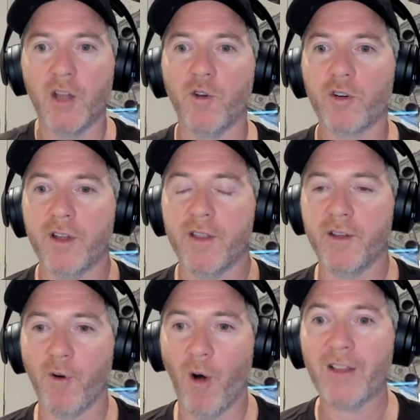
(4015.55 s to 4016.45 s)
not
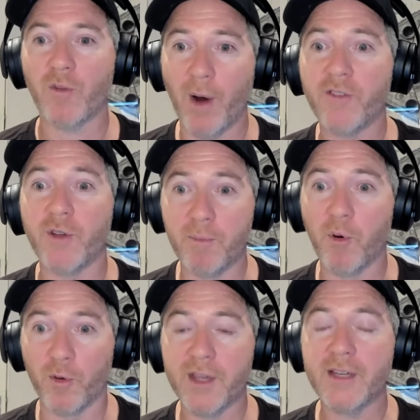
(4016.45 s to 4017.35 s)
the right way to
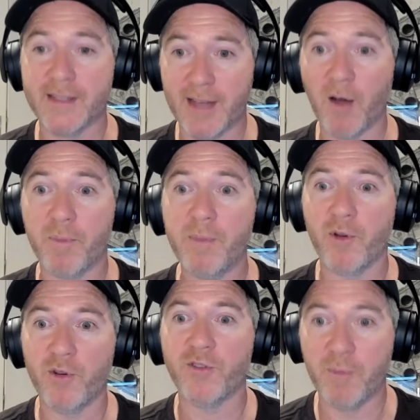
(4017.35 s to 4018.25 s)
import things, is how people
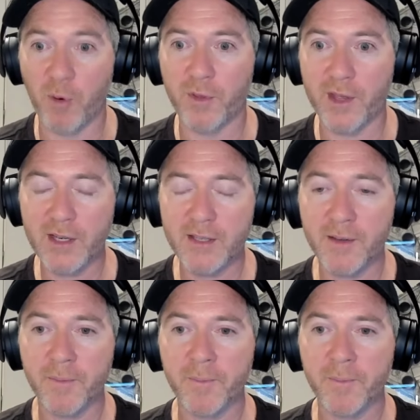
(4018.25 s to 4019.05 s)
used to import things.